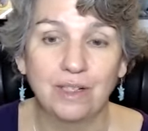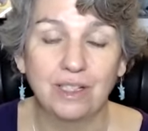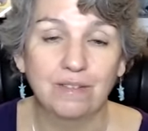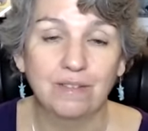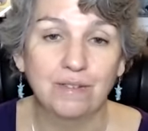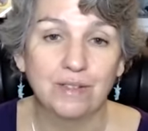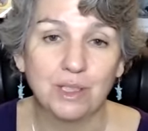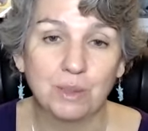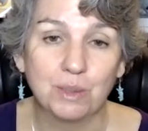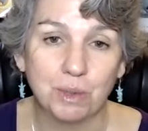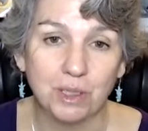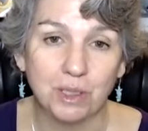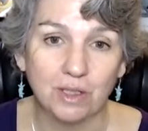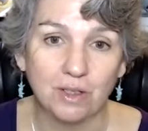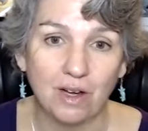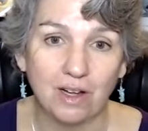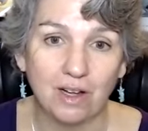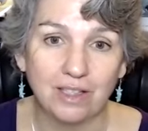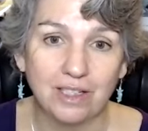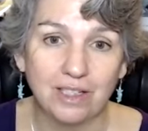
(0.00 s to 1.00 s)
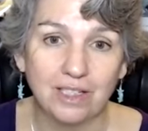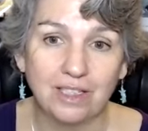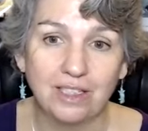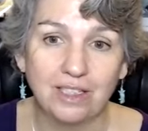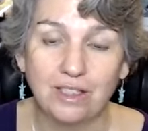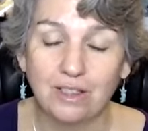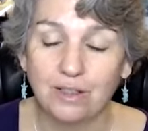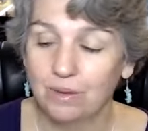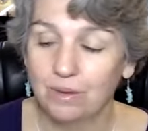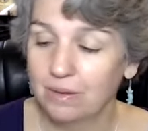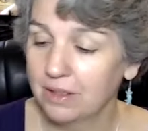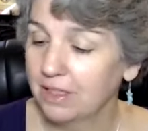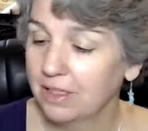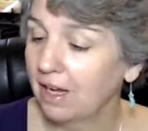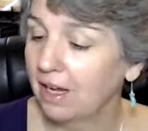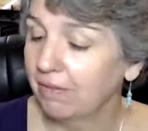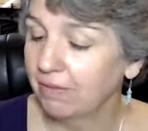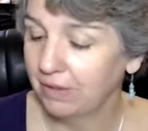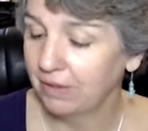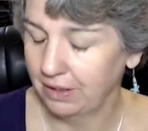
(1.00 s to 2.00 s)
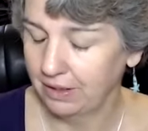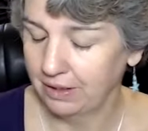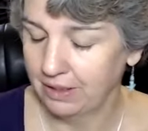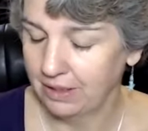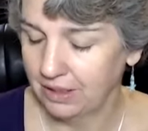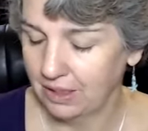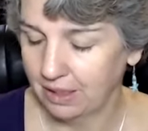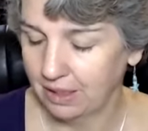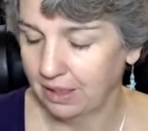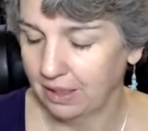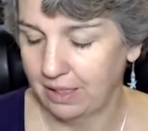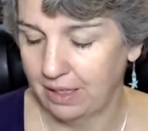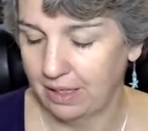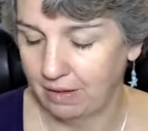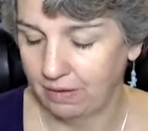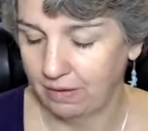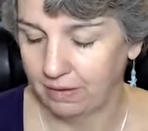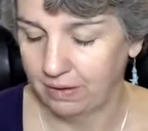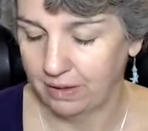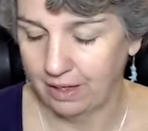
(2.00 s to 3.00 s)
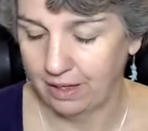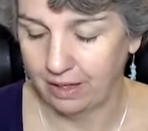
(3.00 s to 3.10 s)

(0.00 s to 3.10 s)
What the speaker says: If it's been calling to you, definitely check it out.